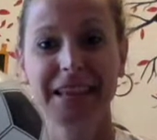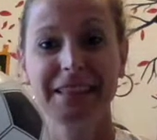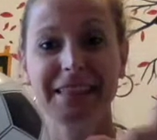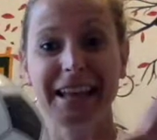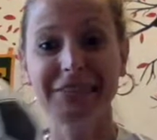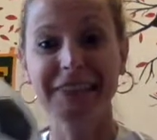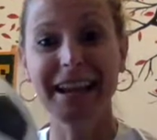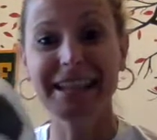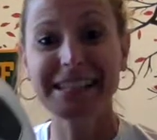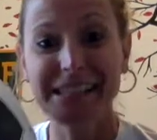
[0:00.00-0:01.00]
That's right,
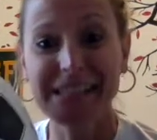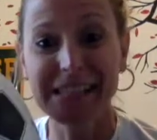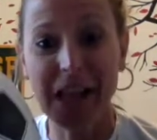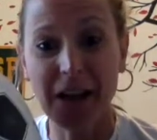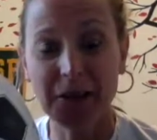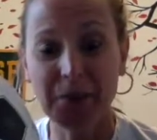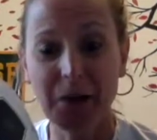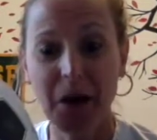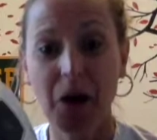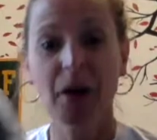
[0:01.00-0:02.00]
it's a soccer
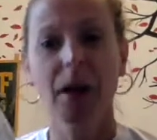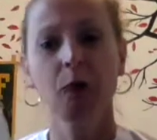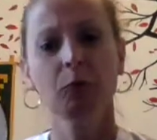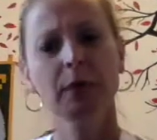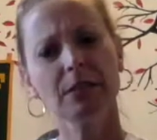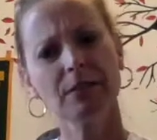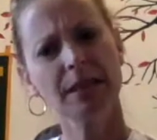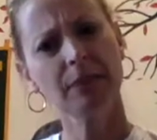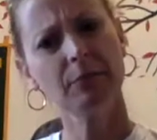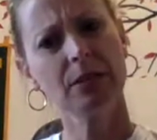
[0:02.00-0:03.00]
ball. What do you
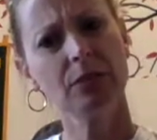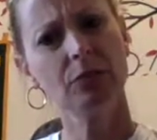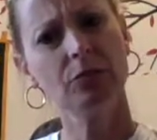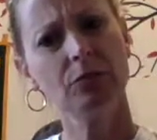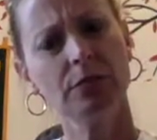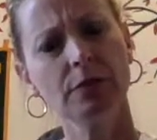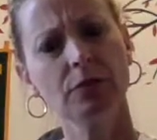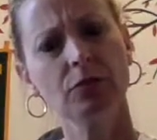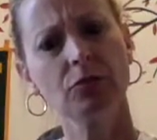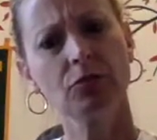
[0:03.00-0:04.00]
think we use
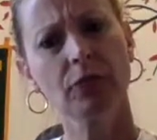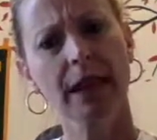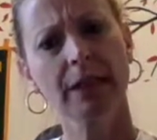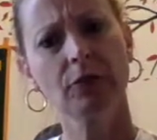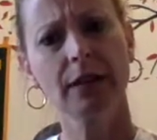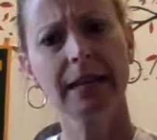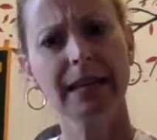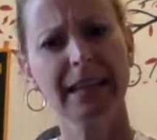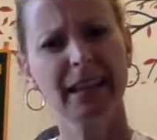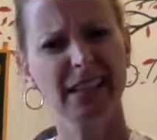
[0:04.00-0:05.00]
to strike or
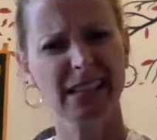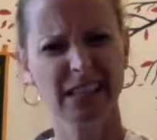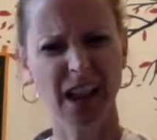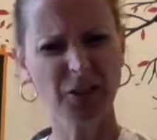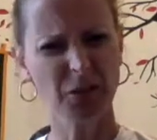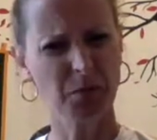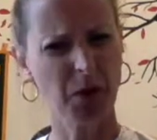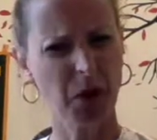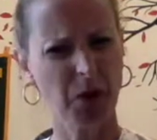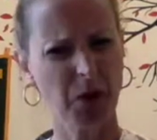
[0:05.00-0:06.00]
hit a soccer
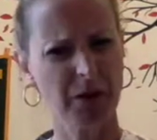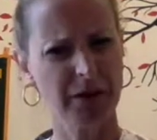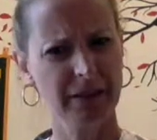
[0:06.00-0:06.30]
ball?